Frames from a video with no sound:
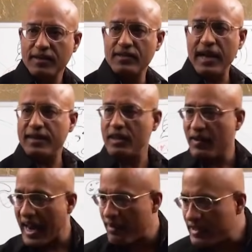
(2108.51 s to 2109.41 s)
That they
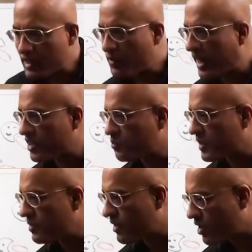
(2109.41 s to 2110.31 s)
were having the virus, but
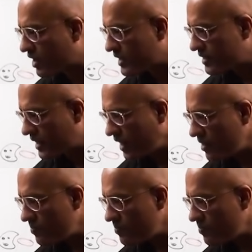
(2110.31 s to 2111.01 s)
they were not getting the